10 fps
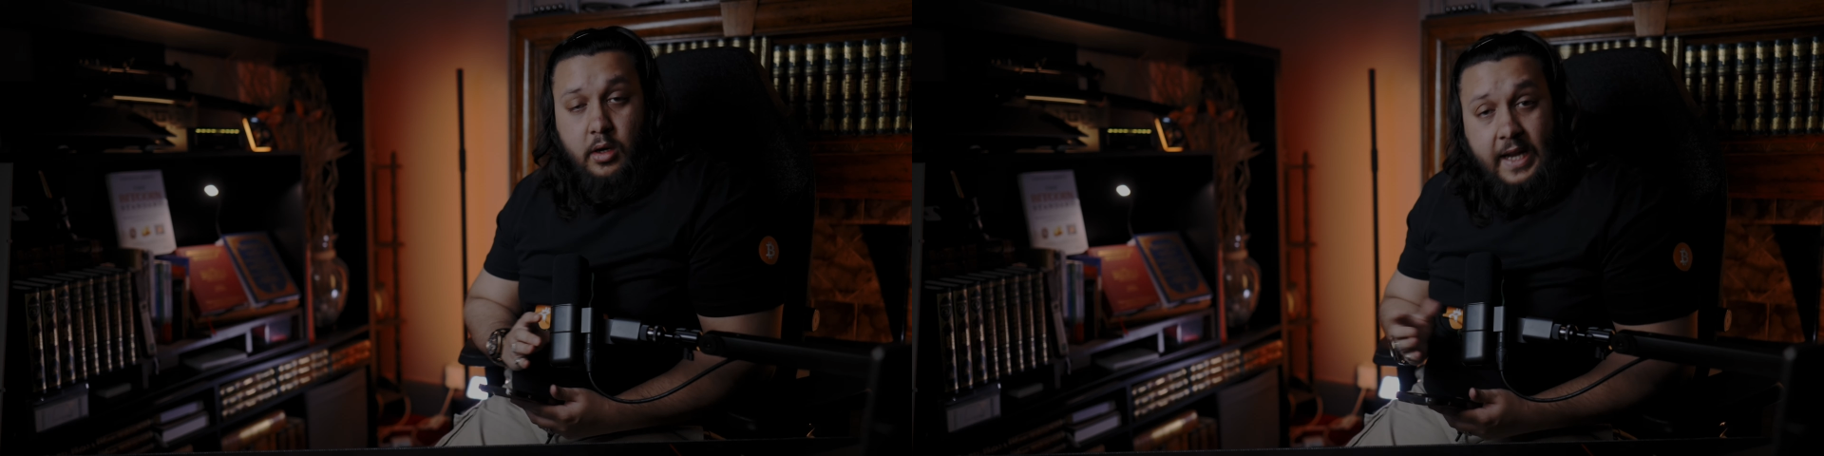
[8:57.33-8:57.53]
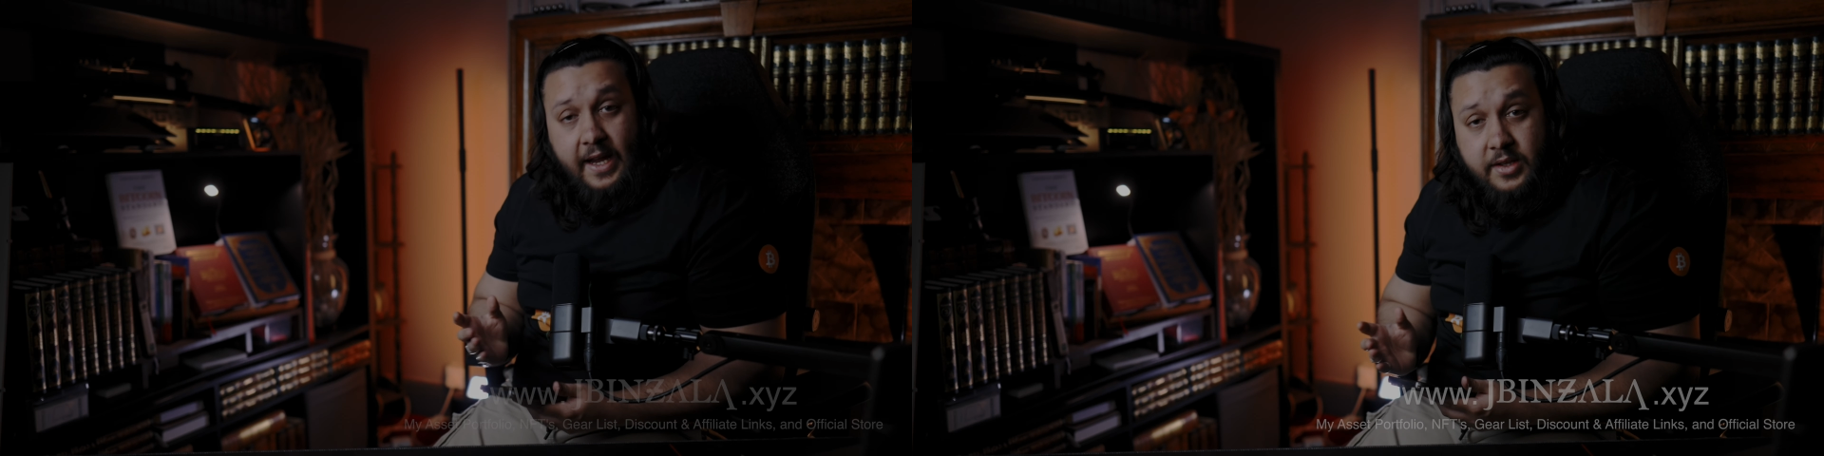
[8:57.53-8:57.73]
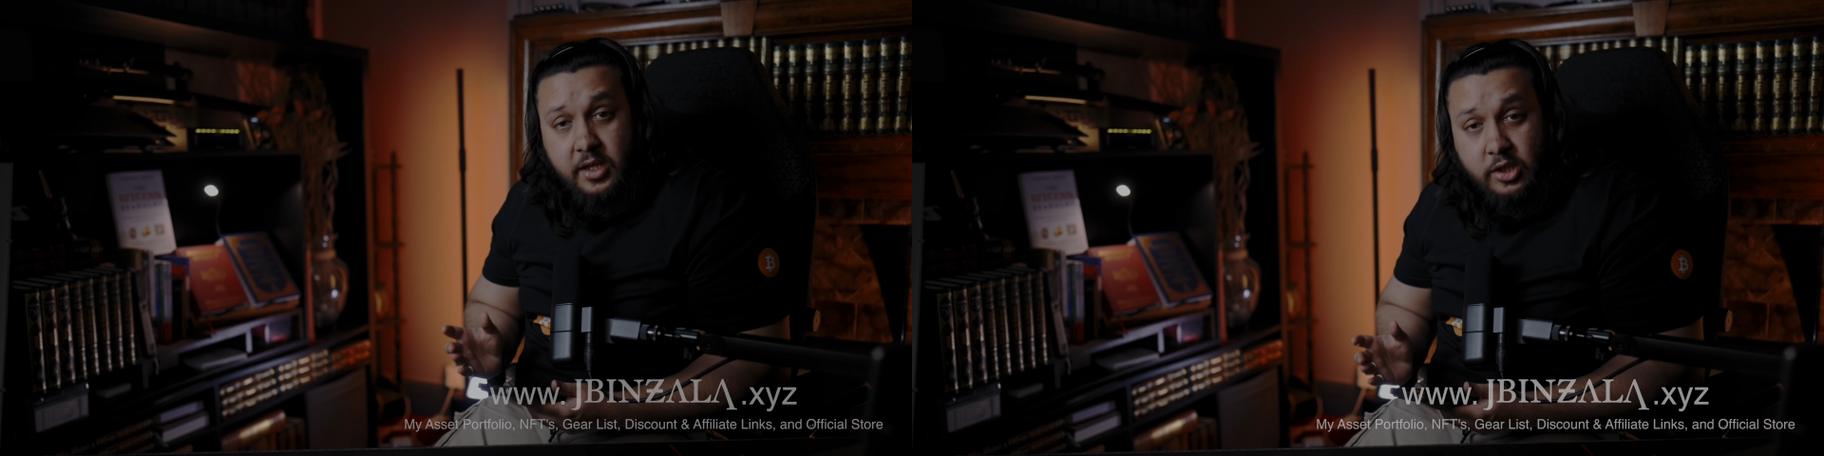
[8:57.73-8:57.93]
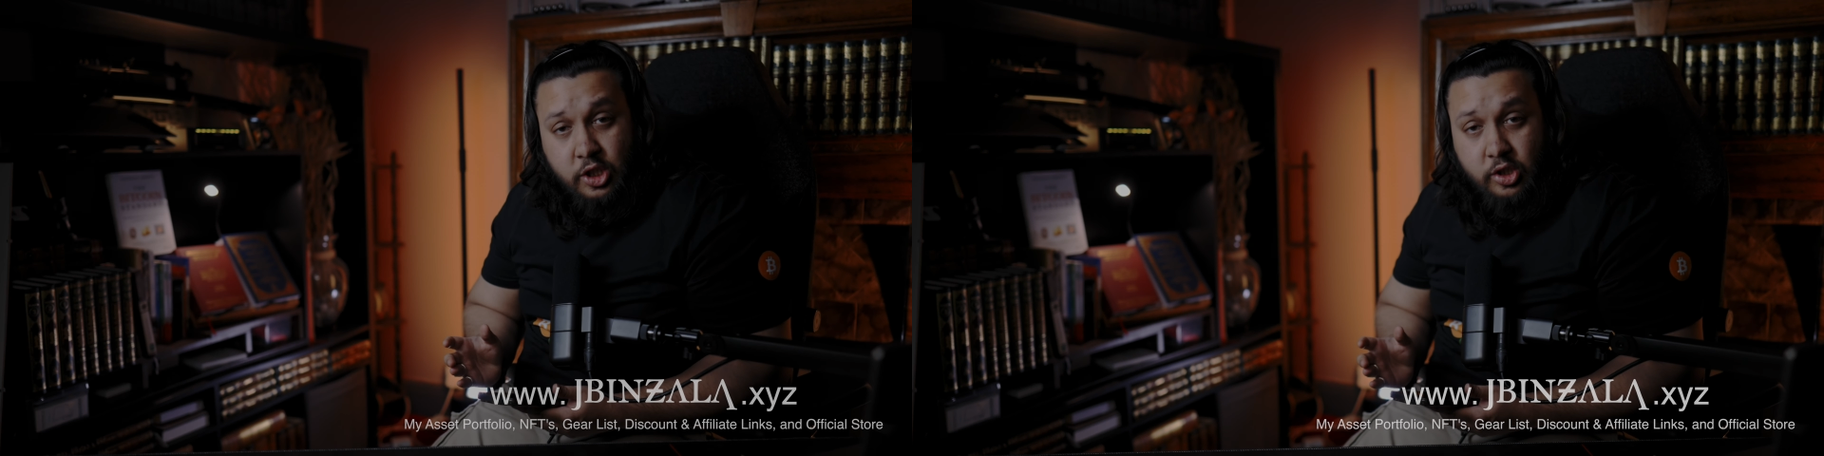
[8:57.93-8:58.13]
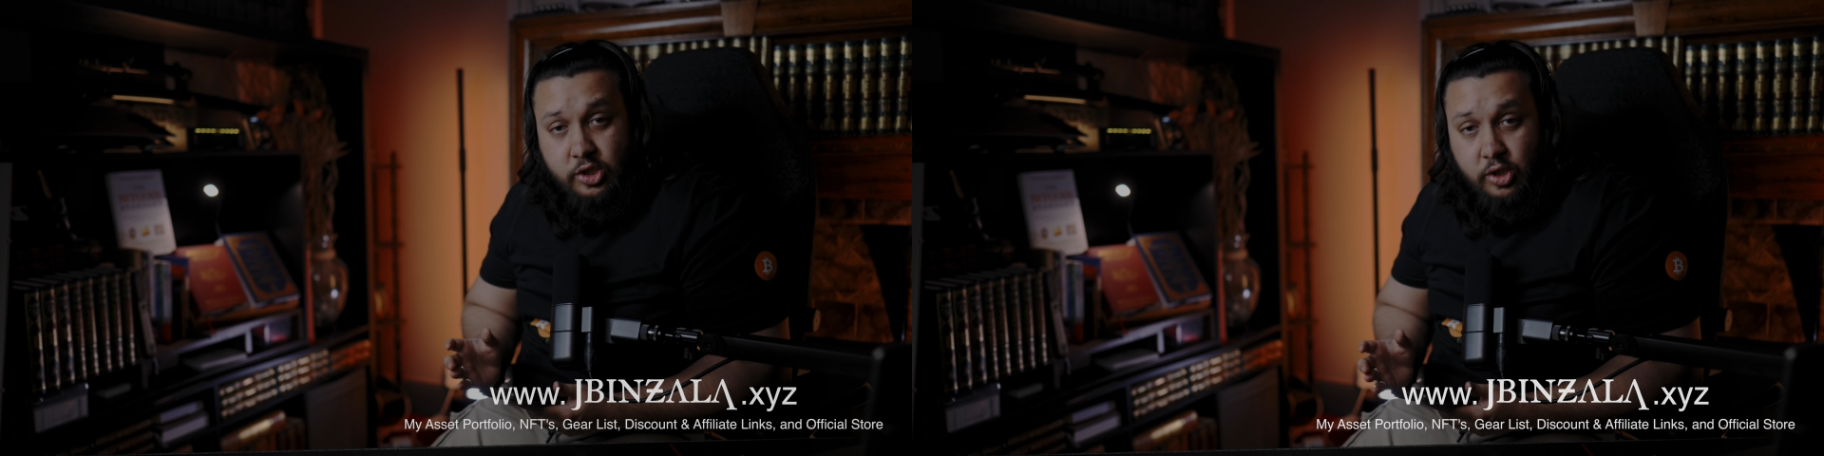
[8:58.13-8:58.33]
Okay, so
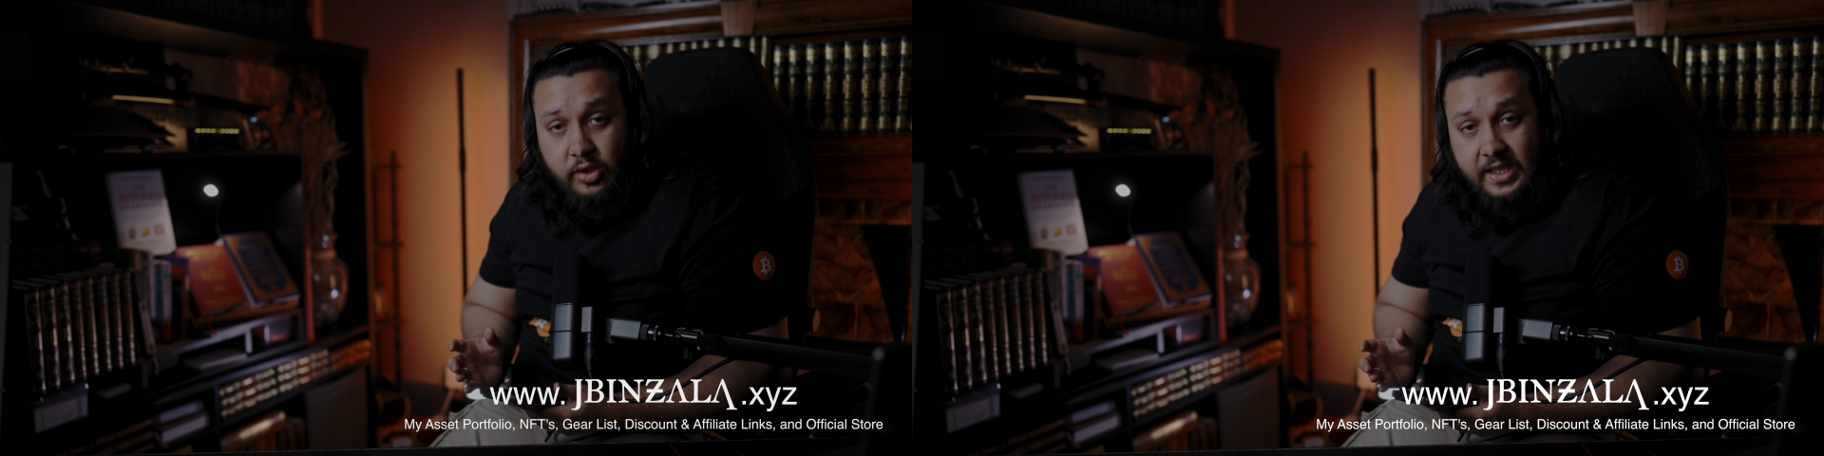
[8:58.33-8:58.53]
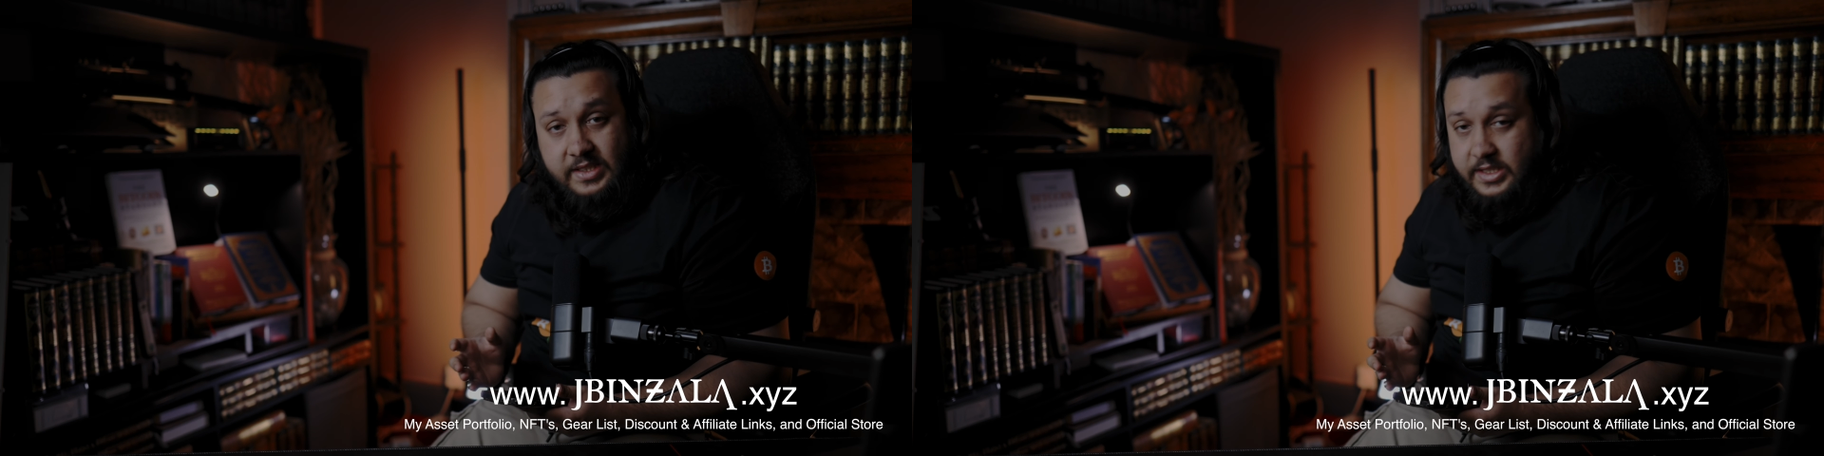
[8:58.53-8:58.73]
to do this